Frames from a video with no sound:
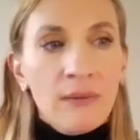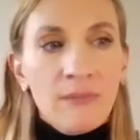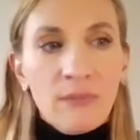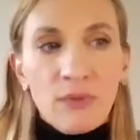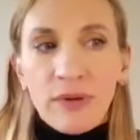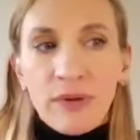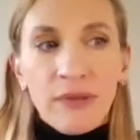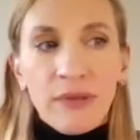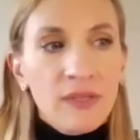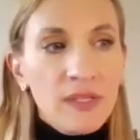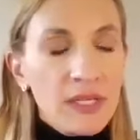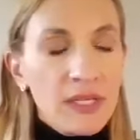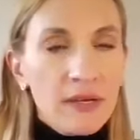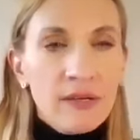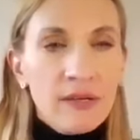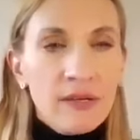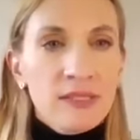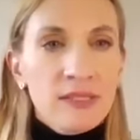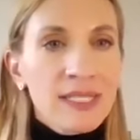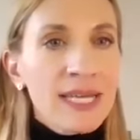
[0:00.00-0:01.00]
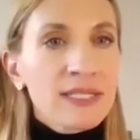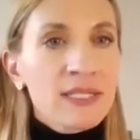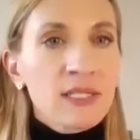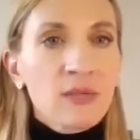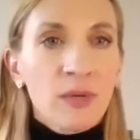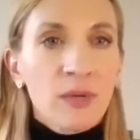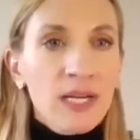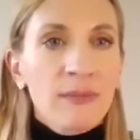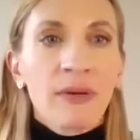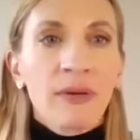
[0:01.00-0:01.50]
um, throughout the years. That's the
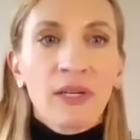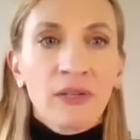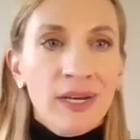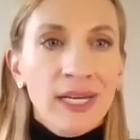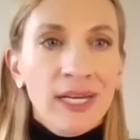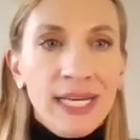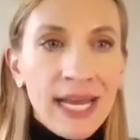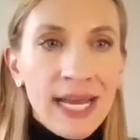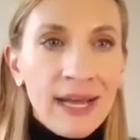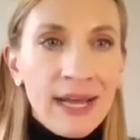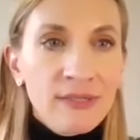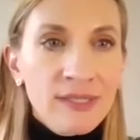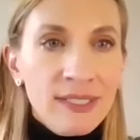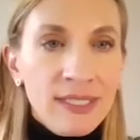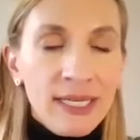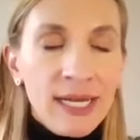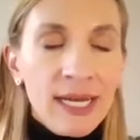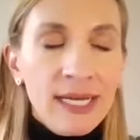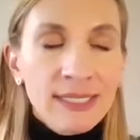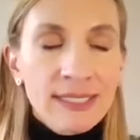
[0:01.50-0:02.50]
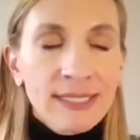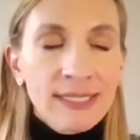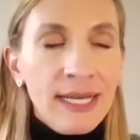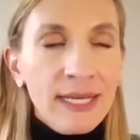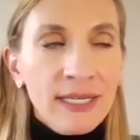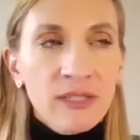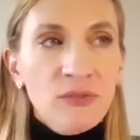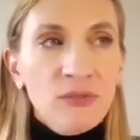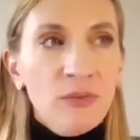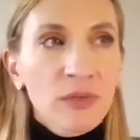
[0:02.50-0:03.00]
one I'm on right now. It's the goddess
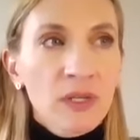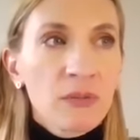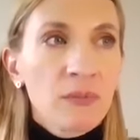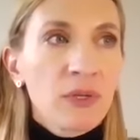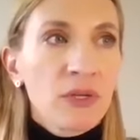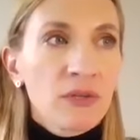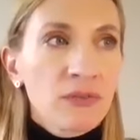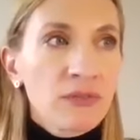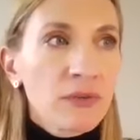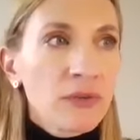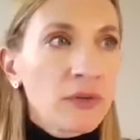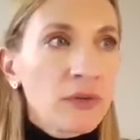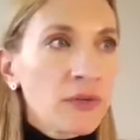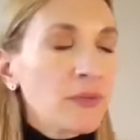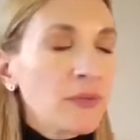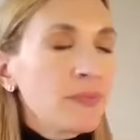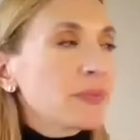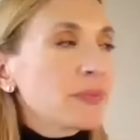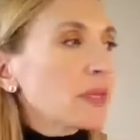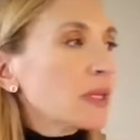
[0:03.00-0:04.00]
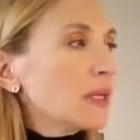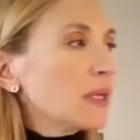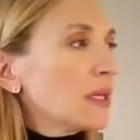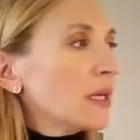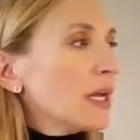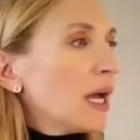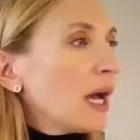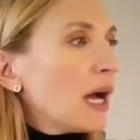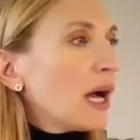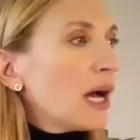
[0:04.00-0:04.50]
deck. It's really beautiful.
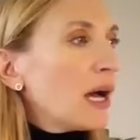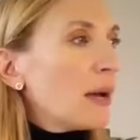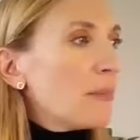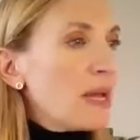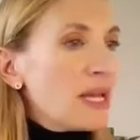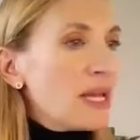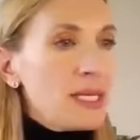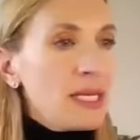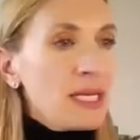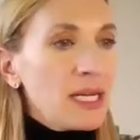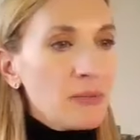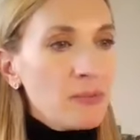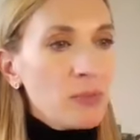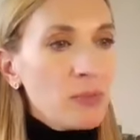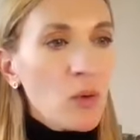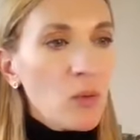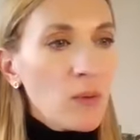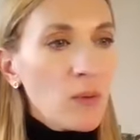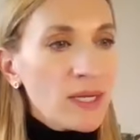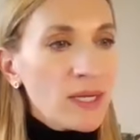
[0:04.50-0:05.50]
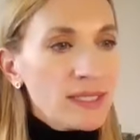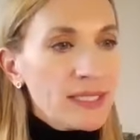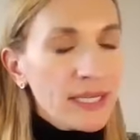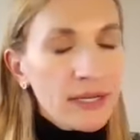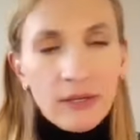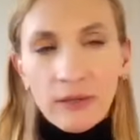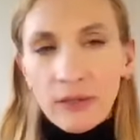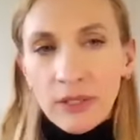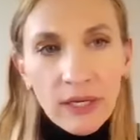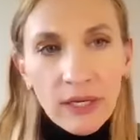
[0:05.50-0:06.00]
Um, and then I pull one
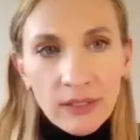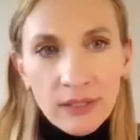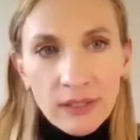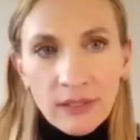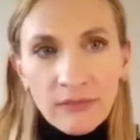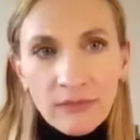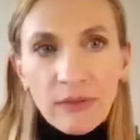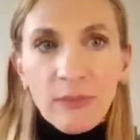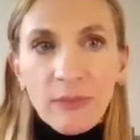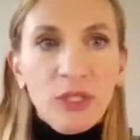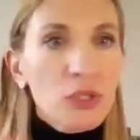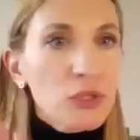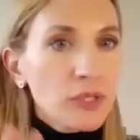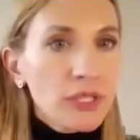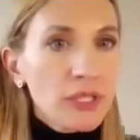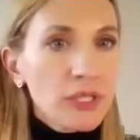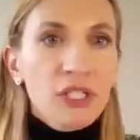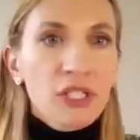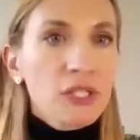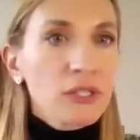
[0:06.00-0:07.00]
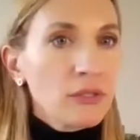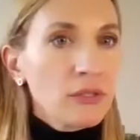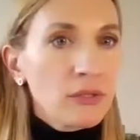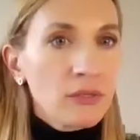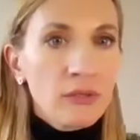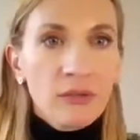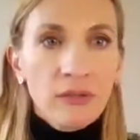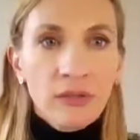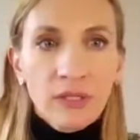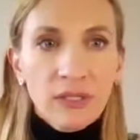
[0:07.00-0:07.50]
tarot card from a
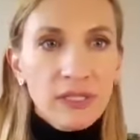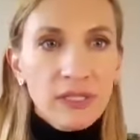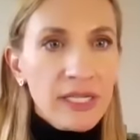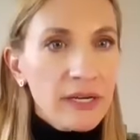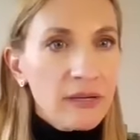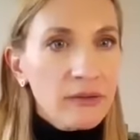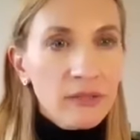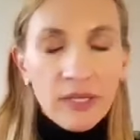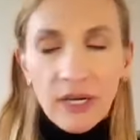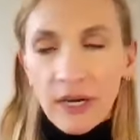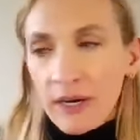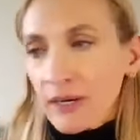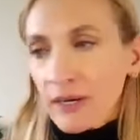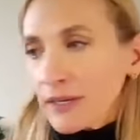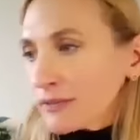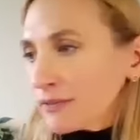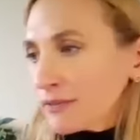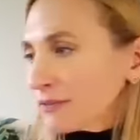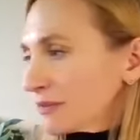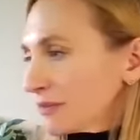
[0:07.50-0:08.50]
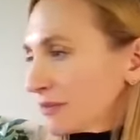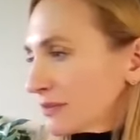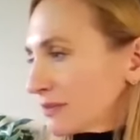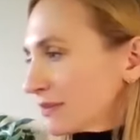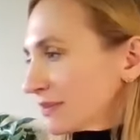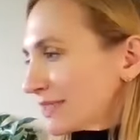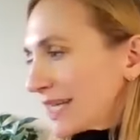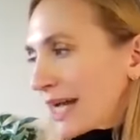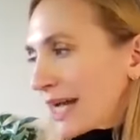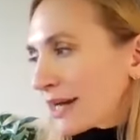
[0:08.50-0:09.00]
traditional tarot card
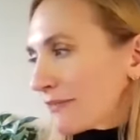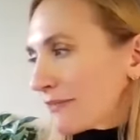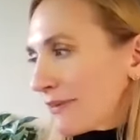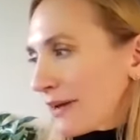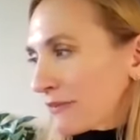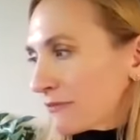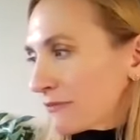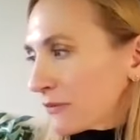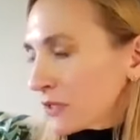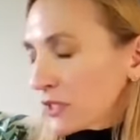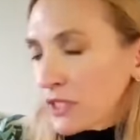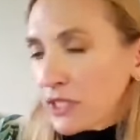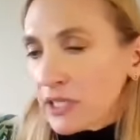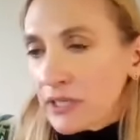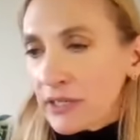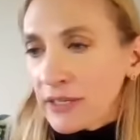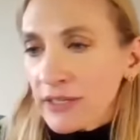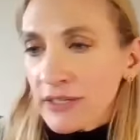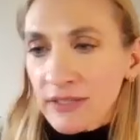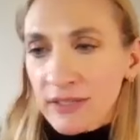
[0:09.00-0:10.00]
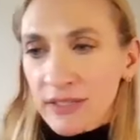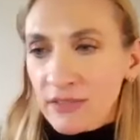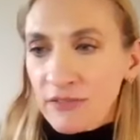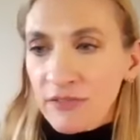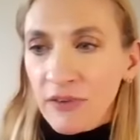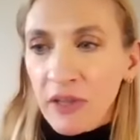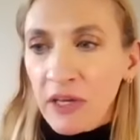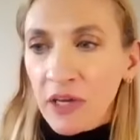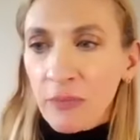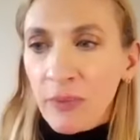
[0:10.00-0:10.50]
deck I've had for years that's
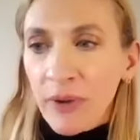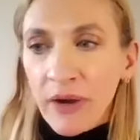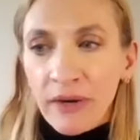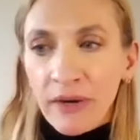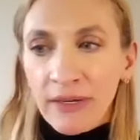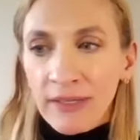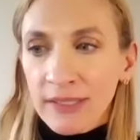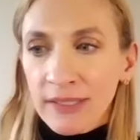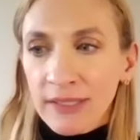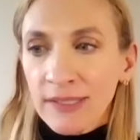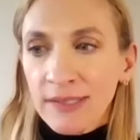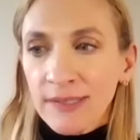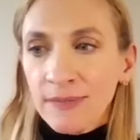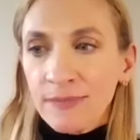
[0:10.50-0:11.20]
falling apart.